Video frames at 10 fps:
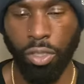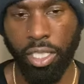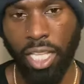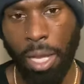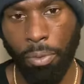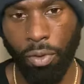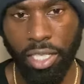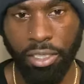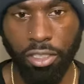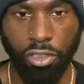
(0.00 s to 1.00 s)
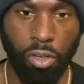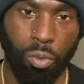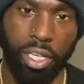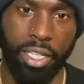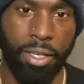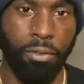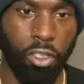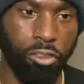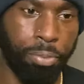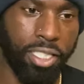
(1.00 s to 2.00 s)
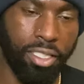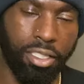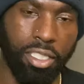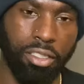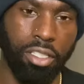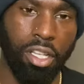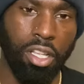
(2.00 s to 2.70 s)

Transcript: collaborations don't want to give those businesses